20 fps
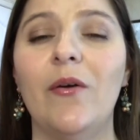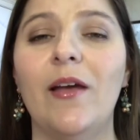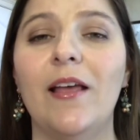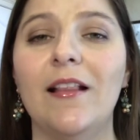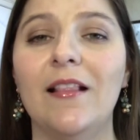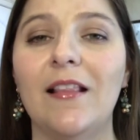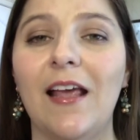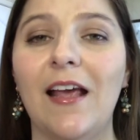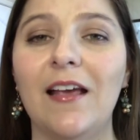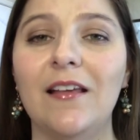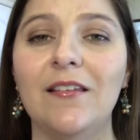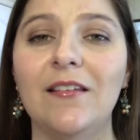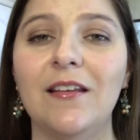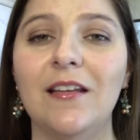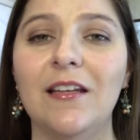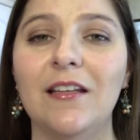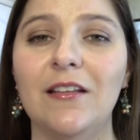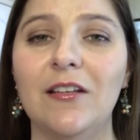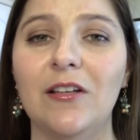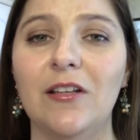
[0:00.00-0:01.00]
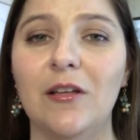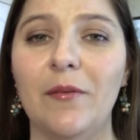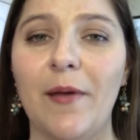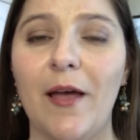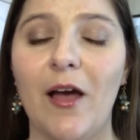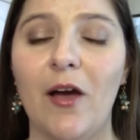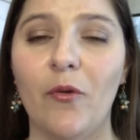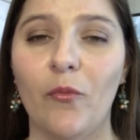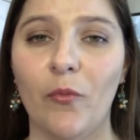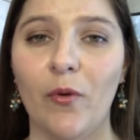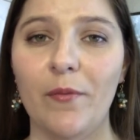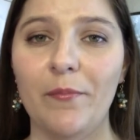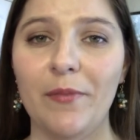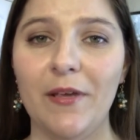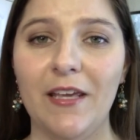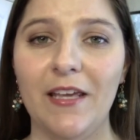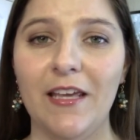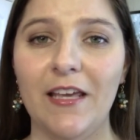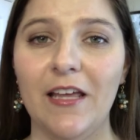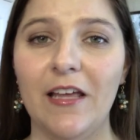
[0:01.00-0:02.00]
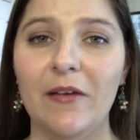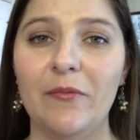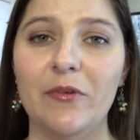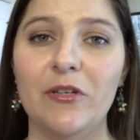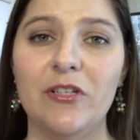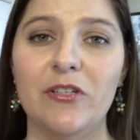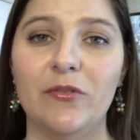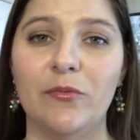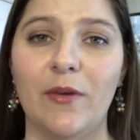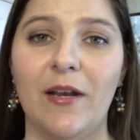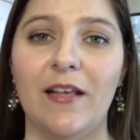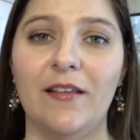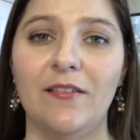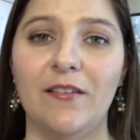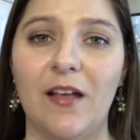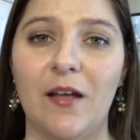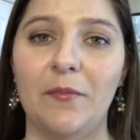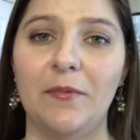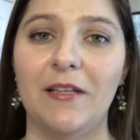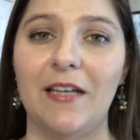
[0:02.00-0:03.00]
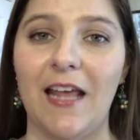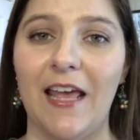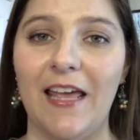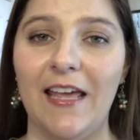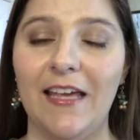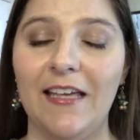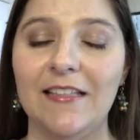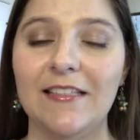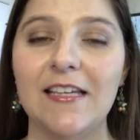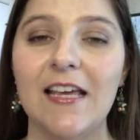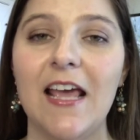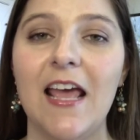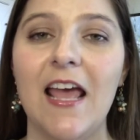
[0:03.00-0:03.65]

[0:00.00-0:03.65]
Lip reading: It lasted until about 1 p.m., which is when I stopped and ate.